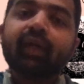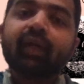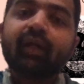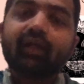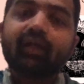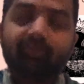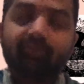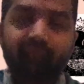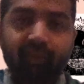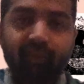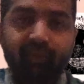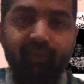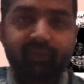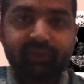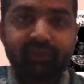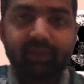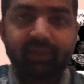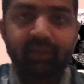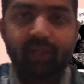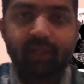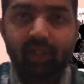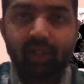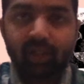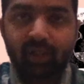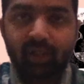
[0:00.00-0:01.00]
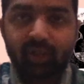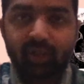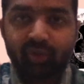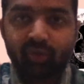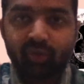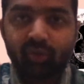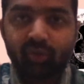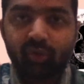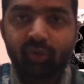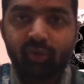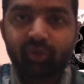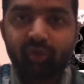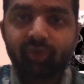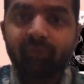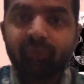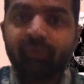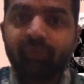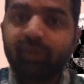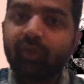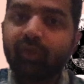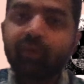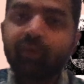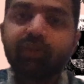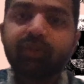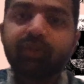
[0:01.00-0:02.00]
And when you say Nagarjuna also, we
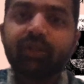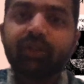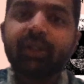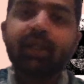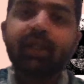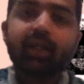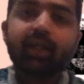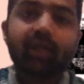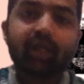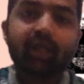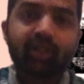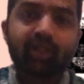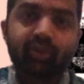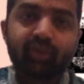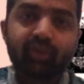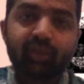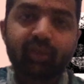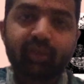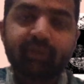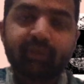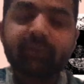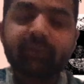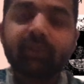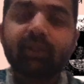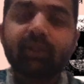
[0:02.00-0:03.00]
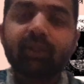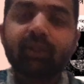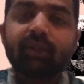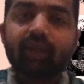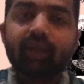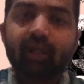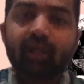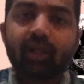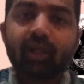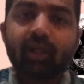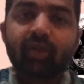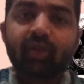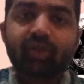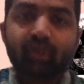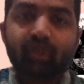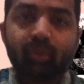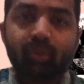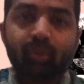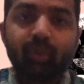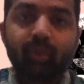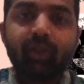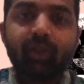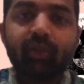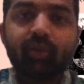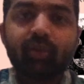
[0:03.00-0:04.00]
have got three Nagarjunas.
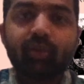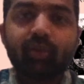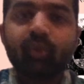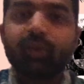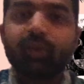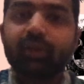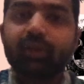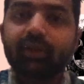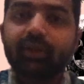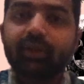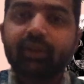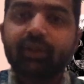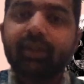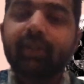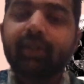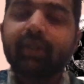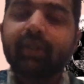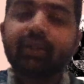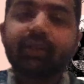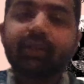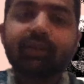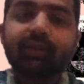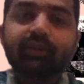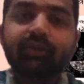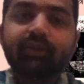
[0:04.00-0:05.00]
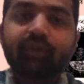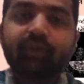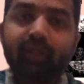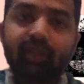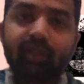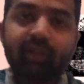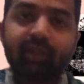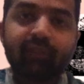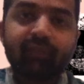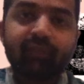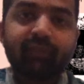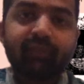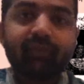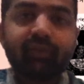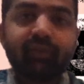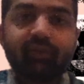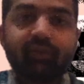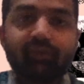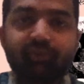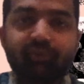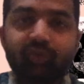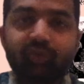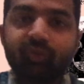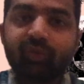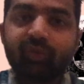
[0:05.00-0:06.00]
Nagarjuna 1, 2 and 3. So I leave it with
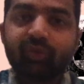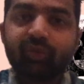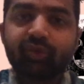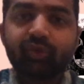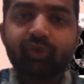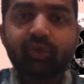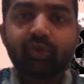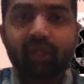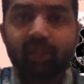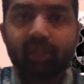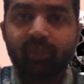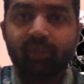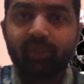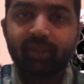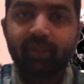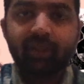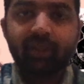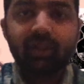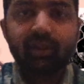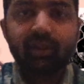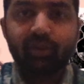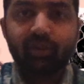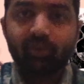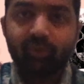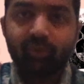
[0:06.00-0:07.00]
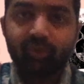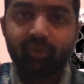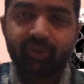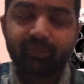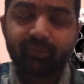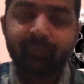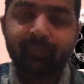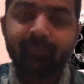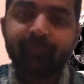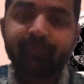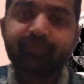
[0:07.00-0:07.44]
the viewers to arrive at a conclusion.